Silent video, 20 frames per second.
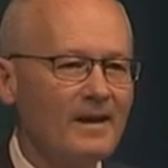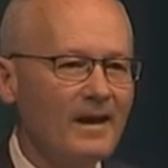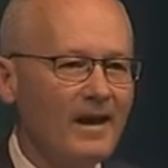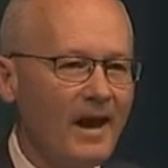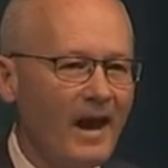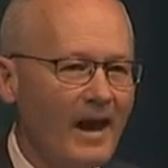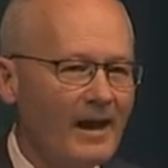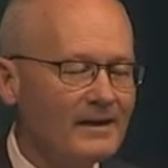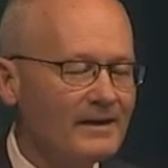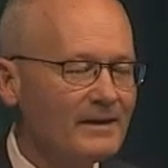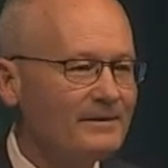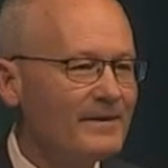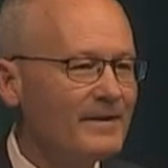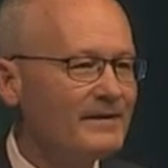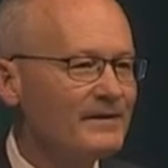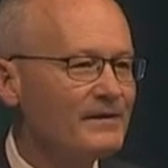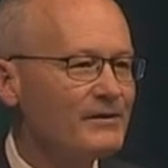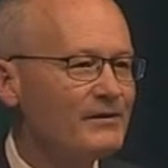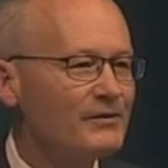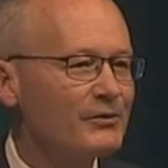And if
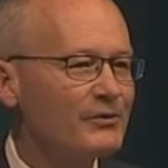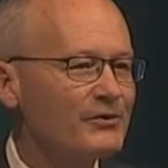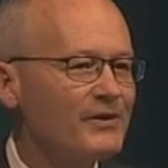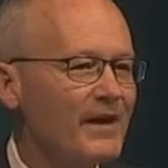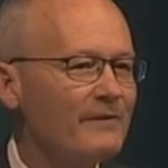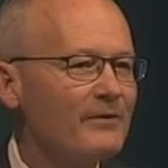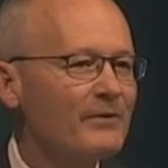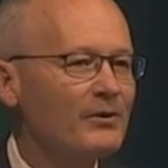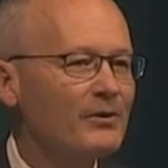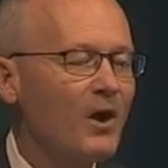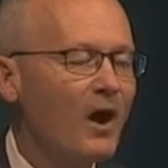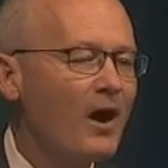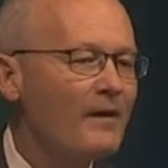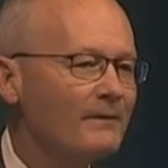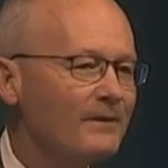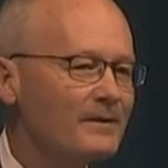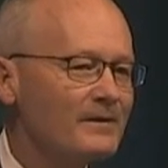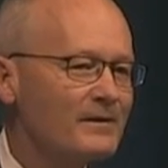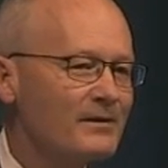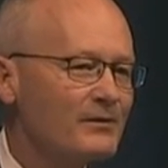this is your seventh
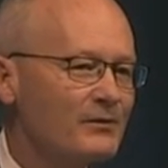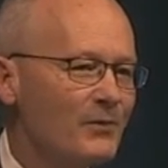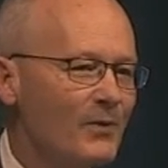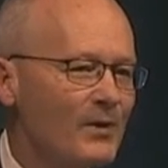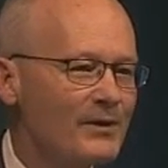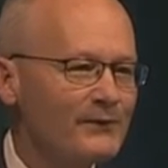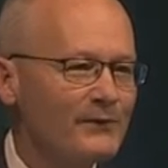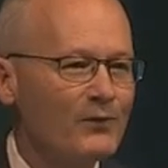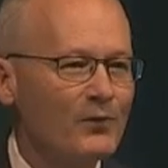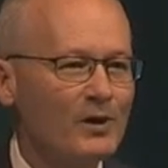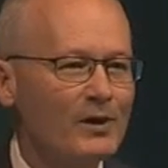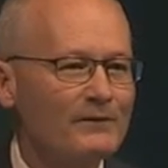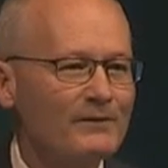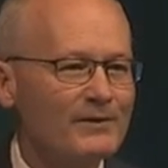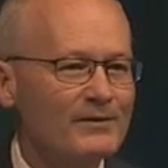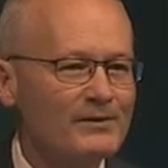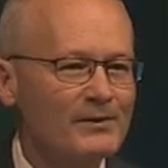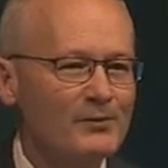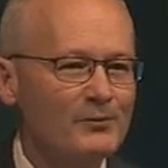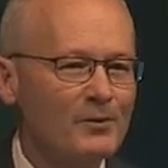conference, the 24 of
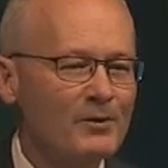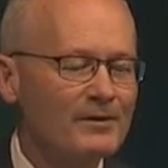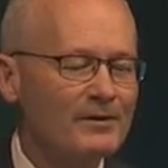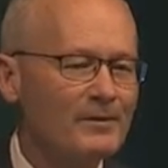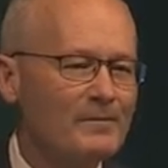us that were at the